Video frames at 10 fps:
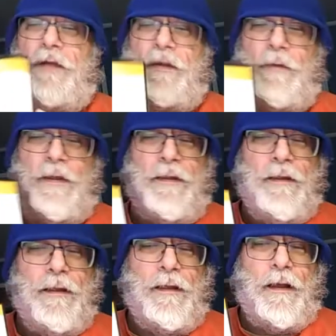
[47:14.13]
Hewitt,
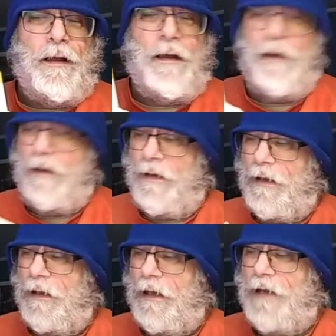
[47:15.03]
uh,
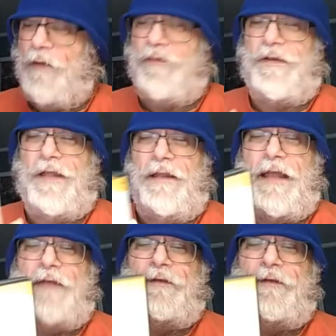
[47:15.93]
uh, I Know What You Did Last